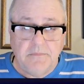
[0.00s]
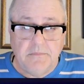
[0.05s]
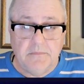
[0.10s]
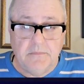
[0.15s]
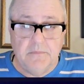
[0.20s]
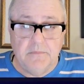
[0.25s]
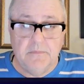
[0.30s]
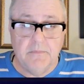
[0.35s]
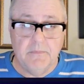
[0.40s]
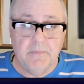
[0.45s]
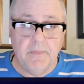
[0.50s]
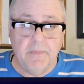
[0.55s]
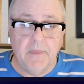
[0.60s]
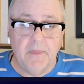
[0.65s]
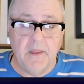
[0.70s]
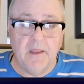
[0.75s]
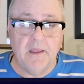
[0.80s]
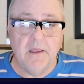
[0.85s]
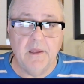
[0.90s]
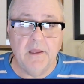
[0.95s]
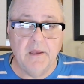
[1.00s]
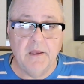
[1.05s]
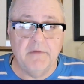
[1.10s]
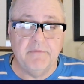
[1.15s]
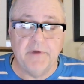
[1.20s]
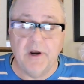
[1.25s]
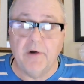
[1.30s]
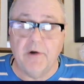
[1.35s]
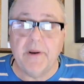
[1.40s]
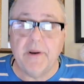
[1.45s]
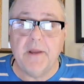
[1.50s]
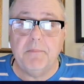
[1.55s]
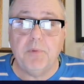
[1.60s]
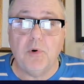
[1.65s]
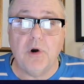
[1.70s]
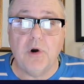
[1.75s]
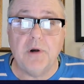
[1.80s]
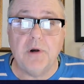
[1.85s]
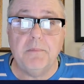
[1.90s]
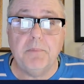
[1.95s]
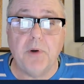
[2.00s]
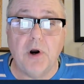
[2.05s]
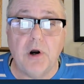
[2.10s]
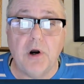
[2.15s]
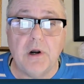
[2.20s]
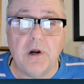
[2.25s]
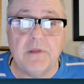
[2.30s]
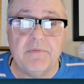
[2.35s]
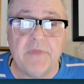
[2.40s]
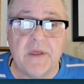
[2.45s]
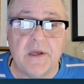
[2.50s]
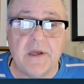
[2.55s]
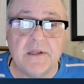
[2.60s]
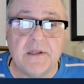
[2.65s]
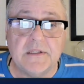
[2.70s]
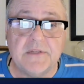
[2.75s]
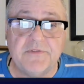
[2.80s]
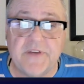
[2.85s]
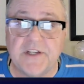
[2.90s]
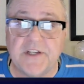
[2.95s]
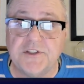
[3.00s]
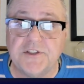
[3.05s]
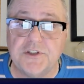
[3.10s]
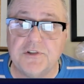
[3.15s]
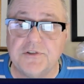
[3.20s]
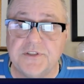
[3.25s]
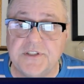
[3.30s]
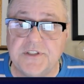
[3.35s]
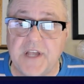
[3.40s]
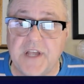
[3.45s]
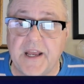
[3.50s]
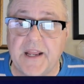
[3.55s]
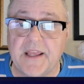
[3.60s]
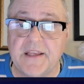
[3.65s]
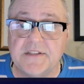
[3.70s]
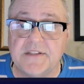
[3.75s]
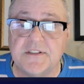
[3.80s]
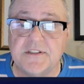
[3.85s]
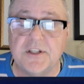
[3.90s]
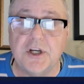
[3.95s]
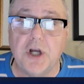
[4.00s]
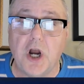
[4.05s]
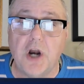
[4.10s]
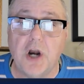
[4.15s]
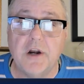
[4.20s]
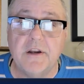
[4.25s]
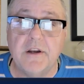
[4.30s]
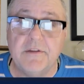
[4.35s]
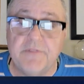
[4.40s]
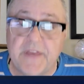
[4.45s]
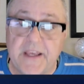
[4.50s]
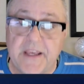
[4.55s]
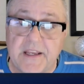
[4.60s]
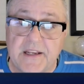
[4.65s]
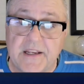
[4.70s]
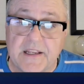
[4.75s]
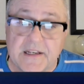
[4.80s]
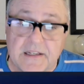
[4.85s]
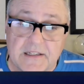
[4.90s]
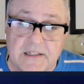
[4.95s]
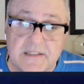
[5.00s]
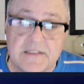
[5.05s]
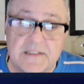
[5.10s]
A very important part of the fictional setting is the Garden of Eden.